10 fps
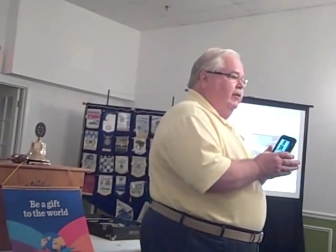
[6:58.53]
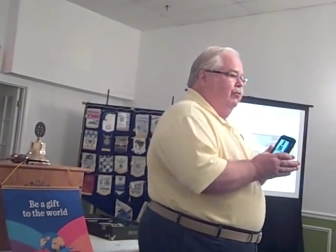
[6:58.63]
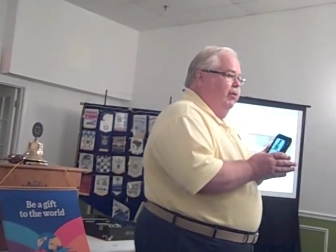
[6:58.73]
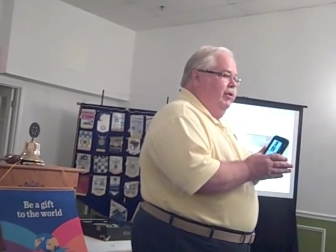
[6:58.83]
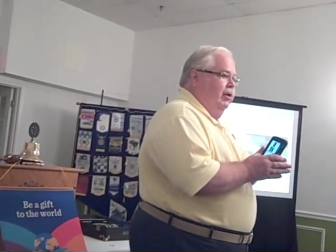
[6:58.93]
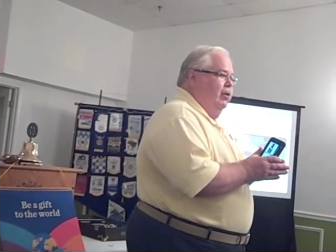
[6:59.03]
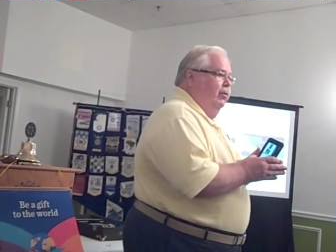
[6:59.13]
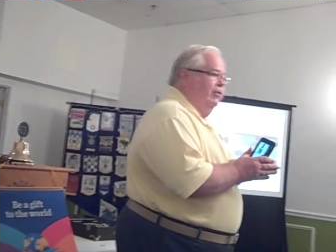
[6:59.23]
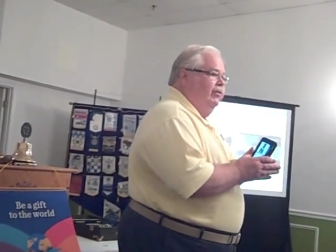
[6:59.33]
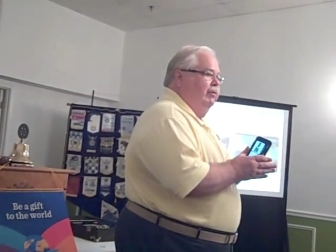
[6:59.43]
the things we do
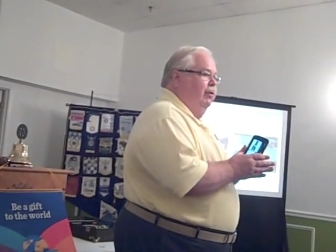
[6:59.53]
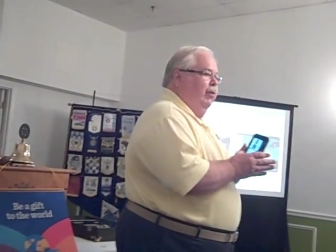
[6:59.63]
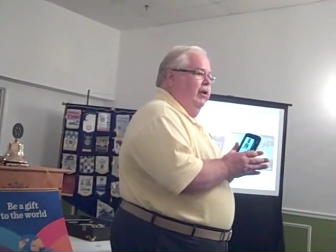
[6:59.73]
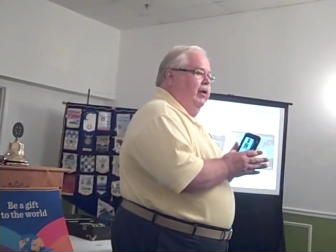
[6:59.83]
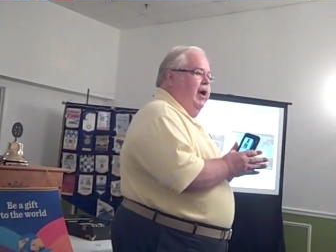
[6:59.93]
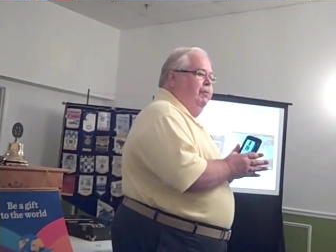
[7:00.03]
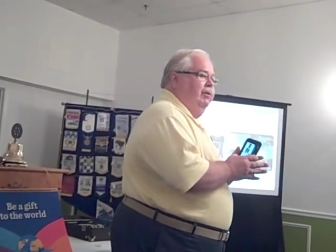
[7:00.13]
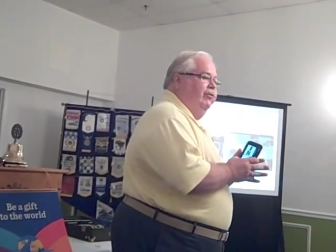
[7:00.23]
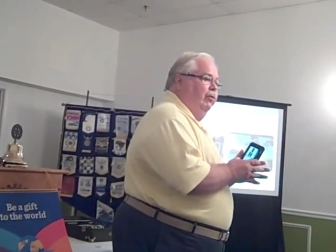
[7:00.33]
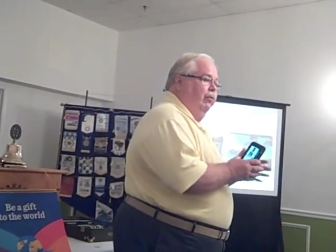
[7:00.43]
when severe weather
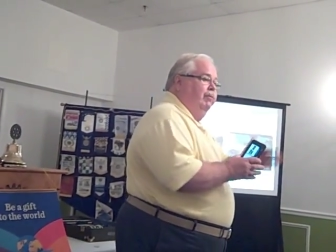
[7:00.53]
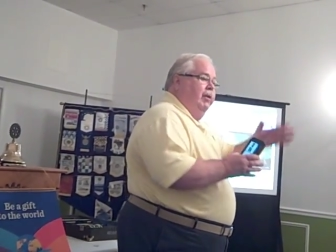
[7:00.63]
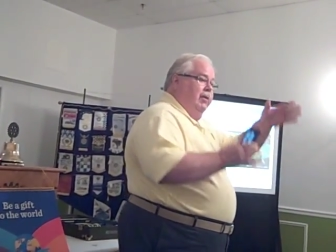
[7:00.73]
happens, or